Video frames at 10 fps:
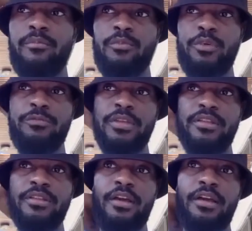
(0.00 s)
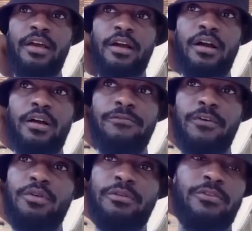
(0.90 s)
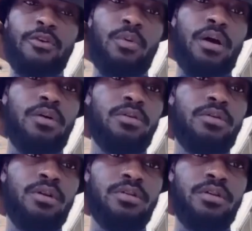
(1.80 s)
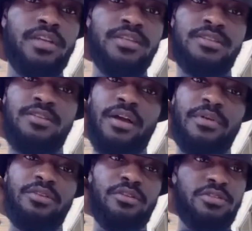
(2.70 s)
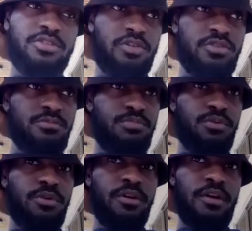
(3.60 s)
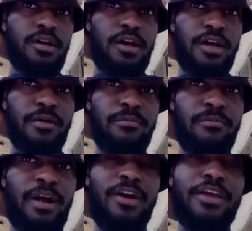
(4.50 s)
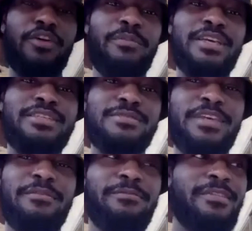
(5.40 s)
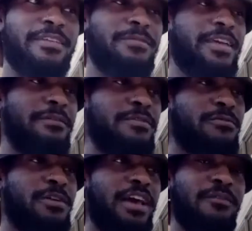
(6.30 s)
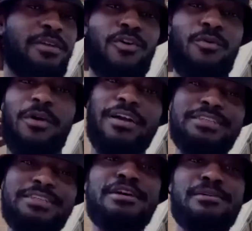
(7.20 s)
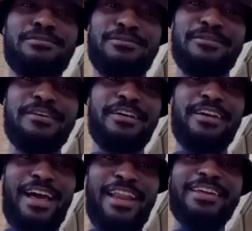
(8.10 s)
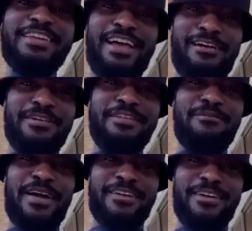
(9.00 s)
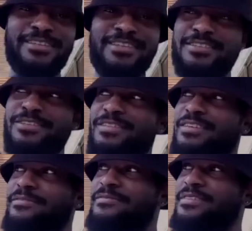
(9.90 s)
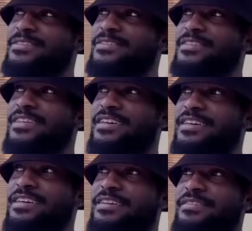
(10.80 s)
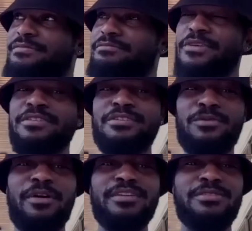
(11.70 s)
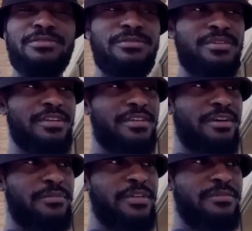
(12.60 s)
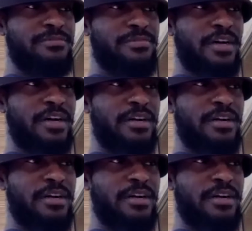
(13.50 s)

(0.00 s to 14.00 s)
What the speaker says: We've been following for a while on Instagram and just showing support. I can't like your mixes they get me through, like when I've got work and stuff. I like it, have it in the background. It's good music to work to. You know what I mean, but